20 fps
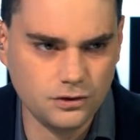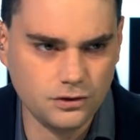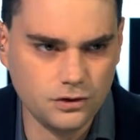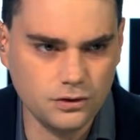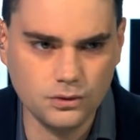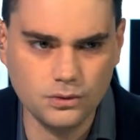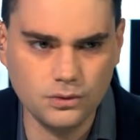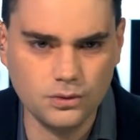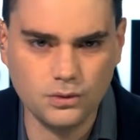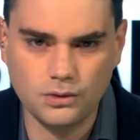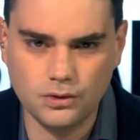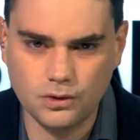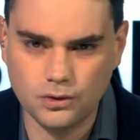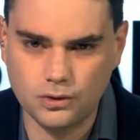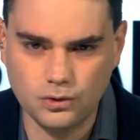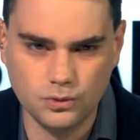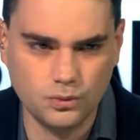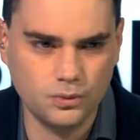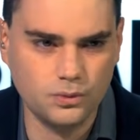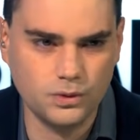to
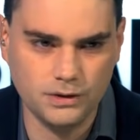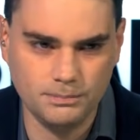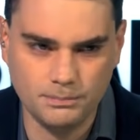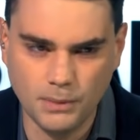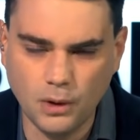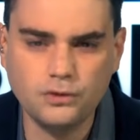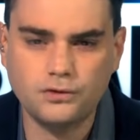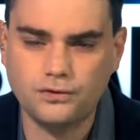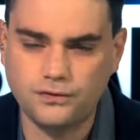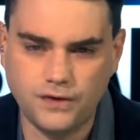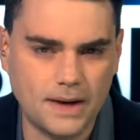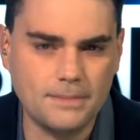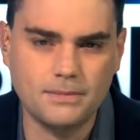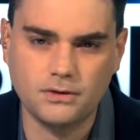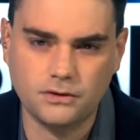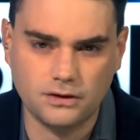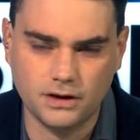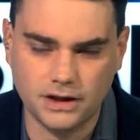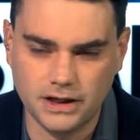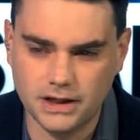who most
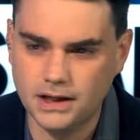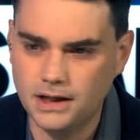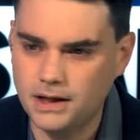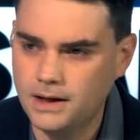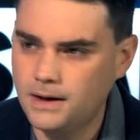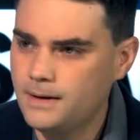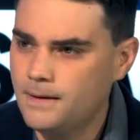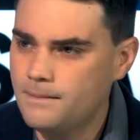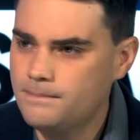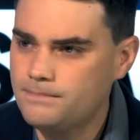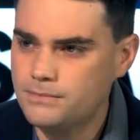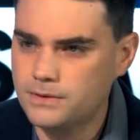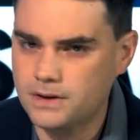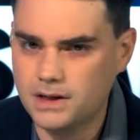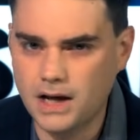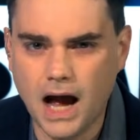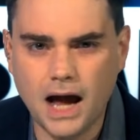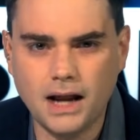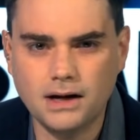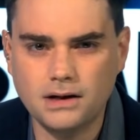famously
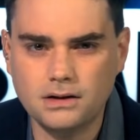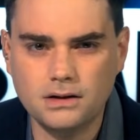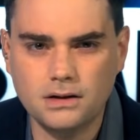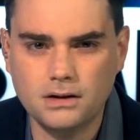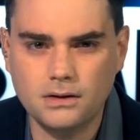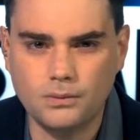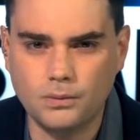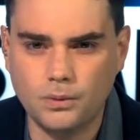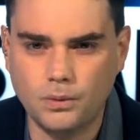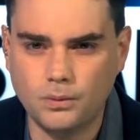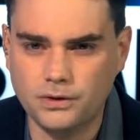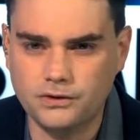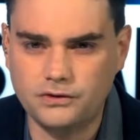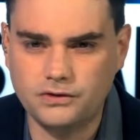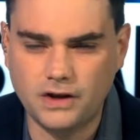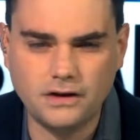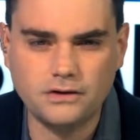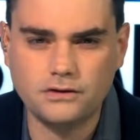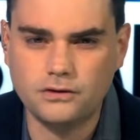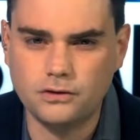got was
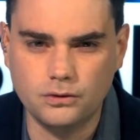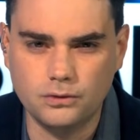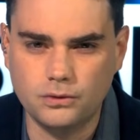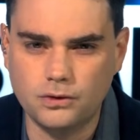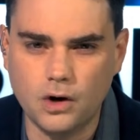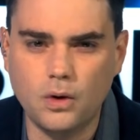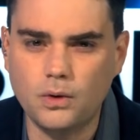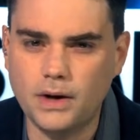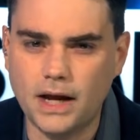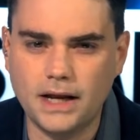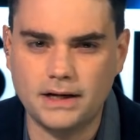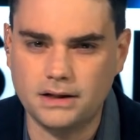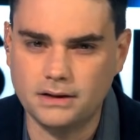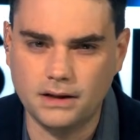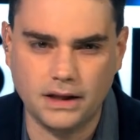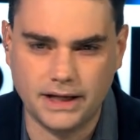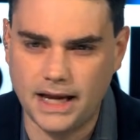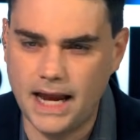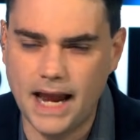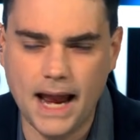sent to go get
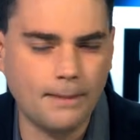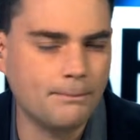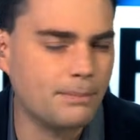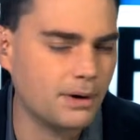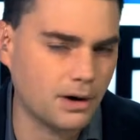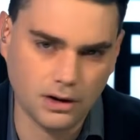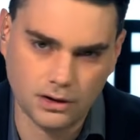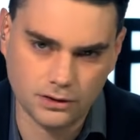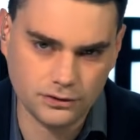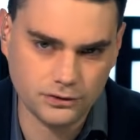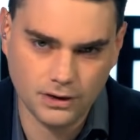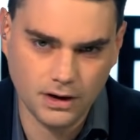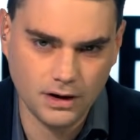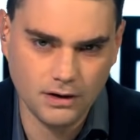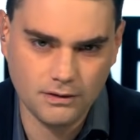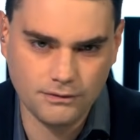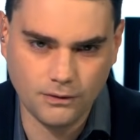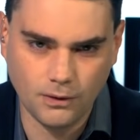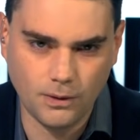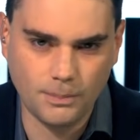like hamburgers
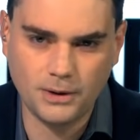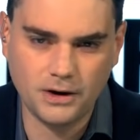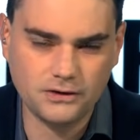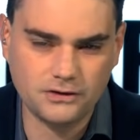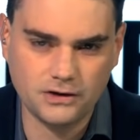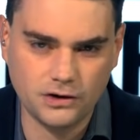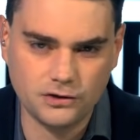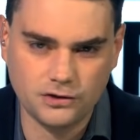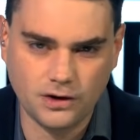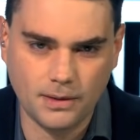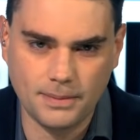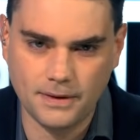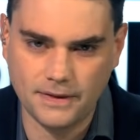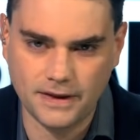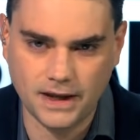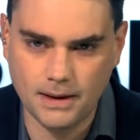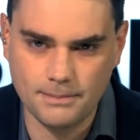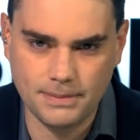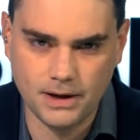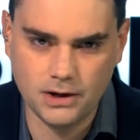for President Trump
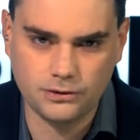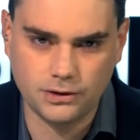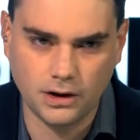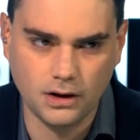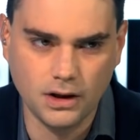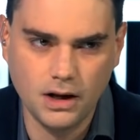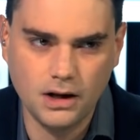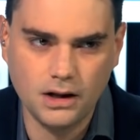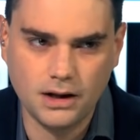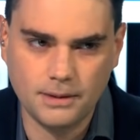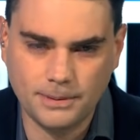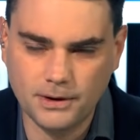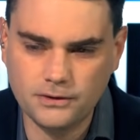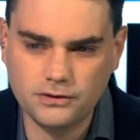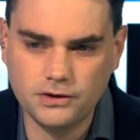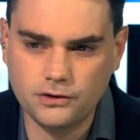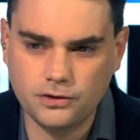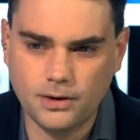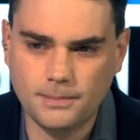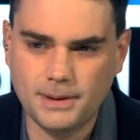on the campaign trail. Like
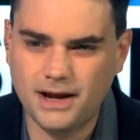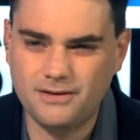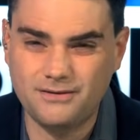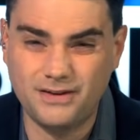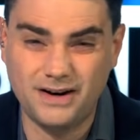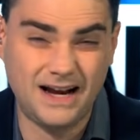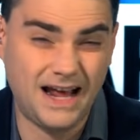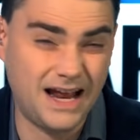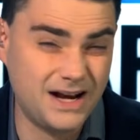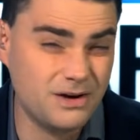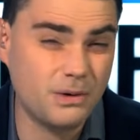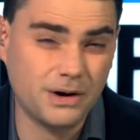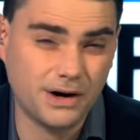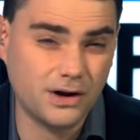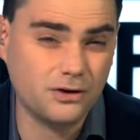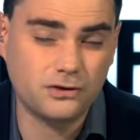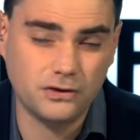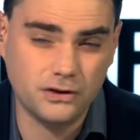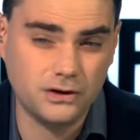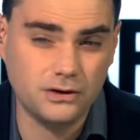President Trump can't find
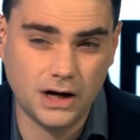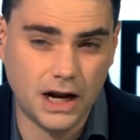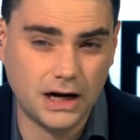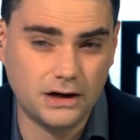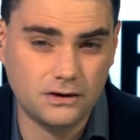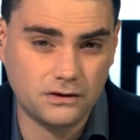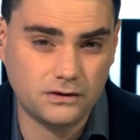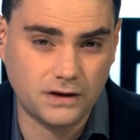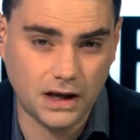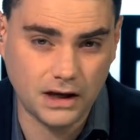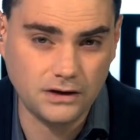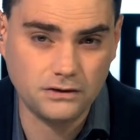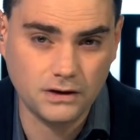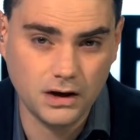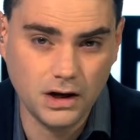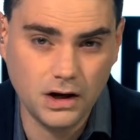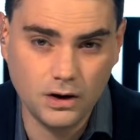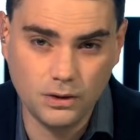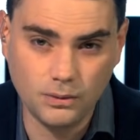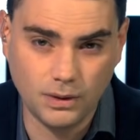anyone else in the United
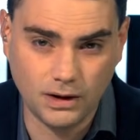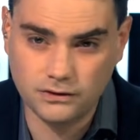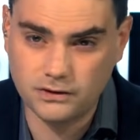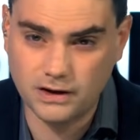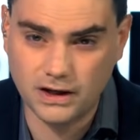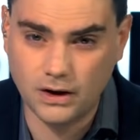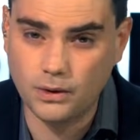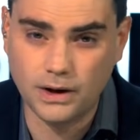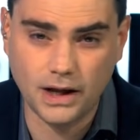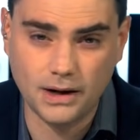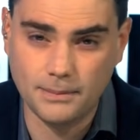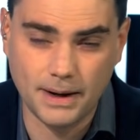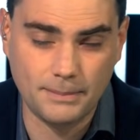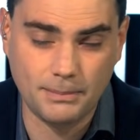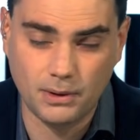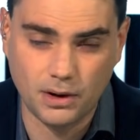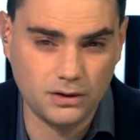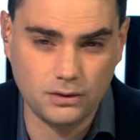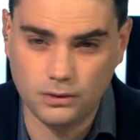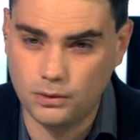States who wants to go get him a,
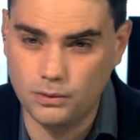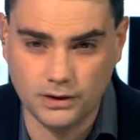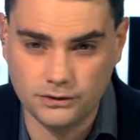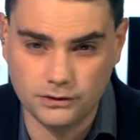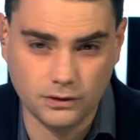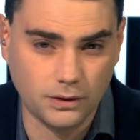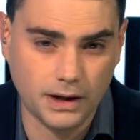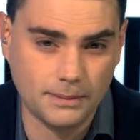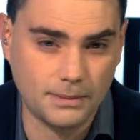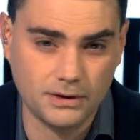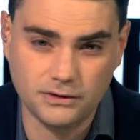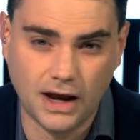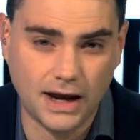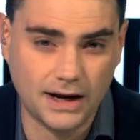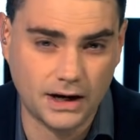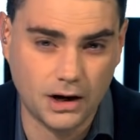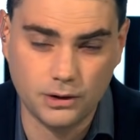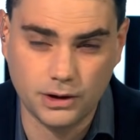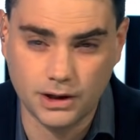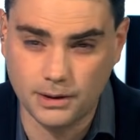uh, who wants to go get him a
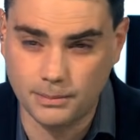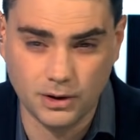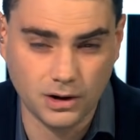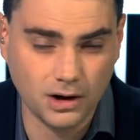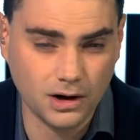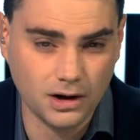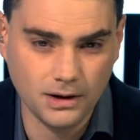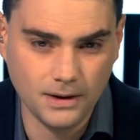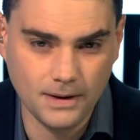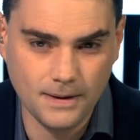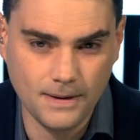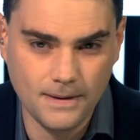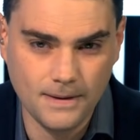Diet Coke and a burger?